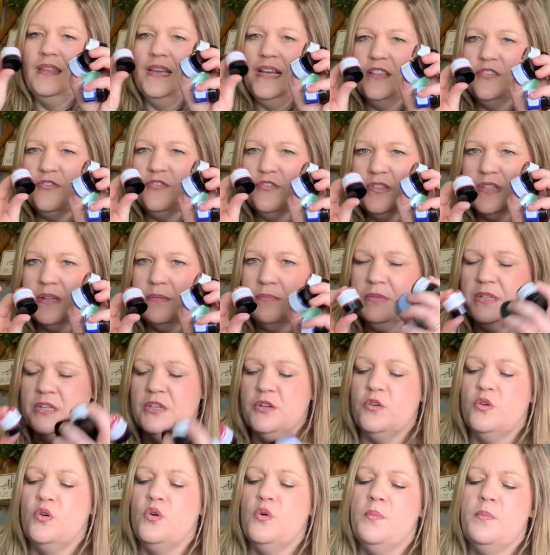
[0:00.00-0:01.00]
these are some
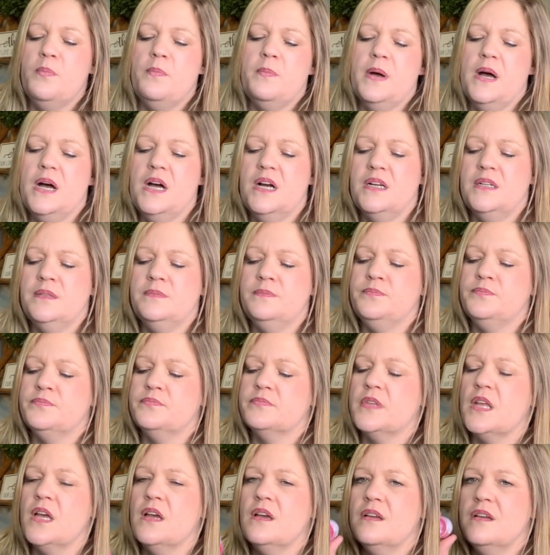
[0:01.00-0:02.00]
little
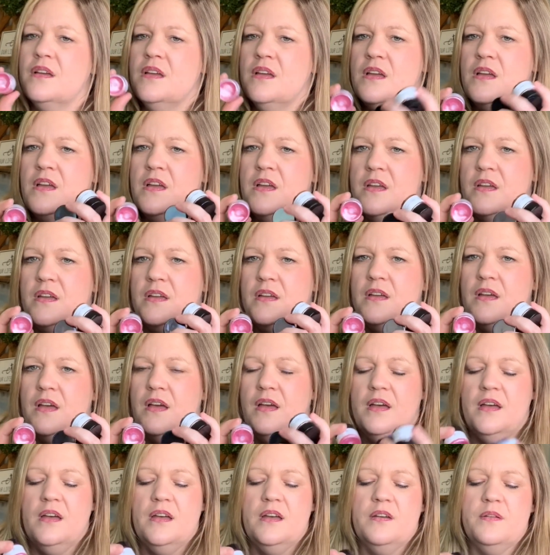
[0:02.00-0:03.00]

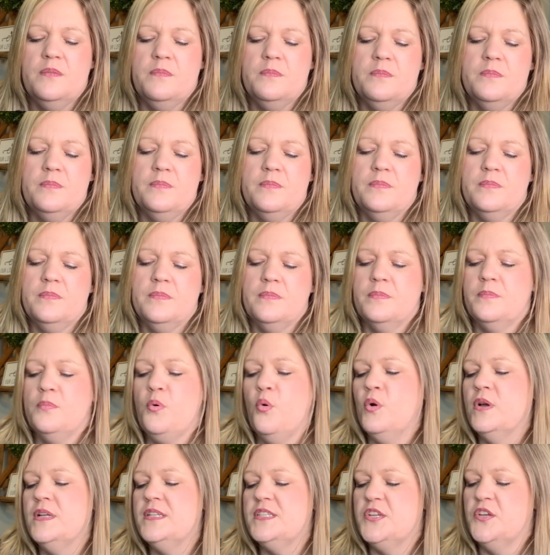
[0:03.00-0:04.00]

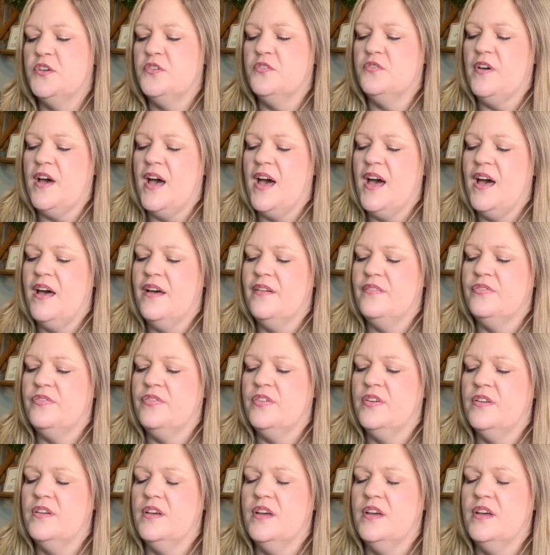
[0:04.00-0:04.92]
0.25